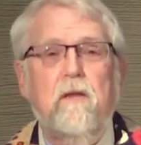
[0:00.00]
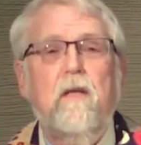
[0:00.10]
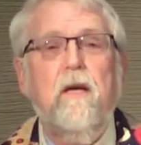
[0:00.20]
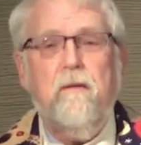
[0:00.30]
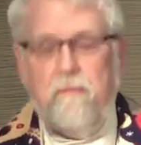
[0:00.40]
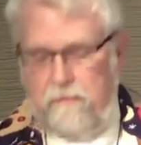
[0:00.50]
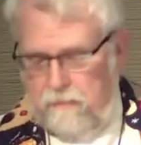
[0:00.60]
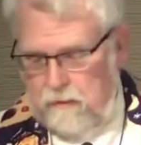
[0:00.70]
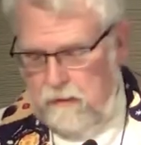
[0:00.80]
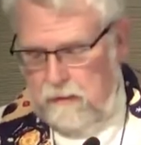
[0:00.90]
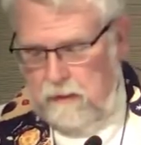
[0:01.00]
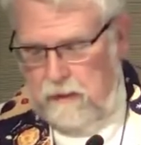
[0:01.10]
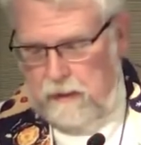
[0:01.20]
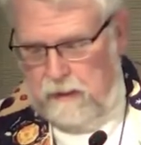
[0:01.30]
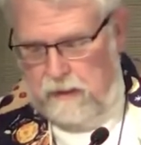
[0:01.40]
live,
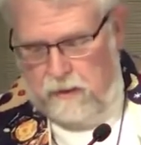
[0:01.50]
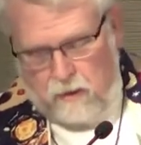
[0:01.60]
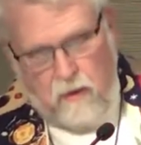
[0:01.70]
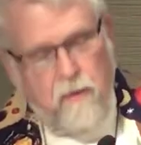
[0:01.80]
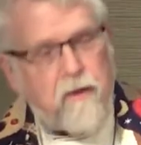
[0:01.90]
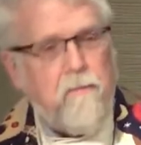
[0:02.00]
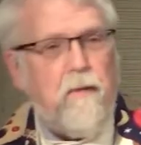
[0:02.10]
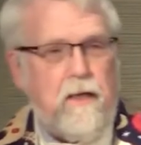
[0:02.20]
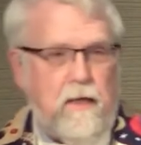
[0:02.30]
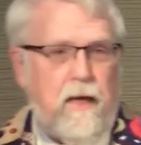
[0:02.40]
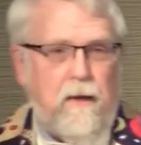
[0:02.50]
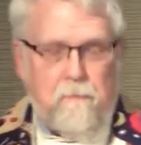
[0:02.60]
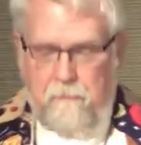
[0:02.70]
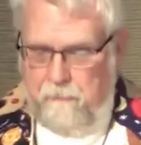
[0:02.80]
and he called them by name.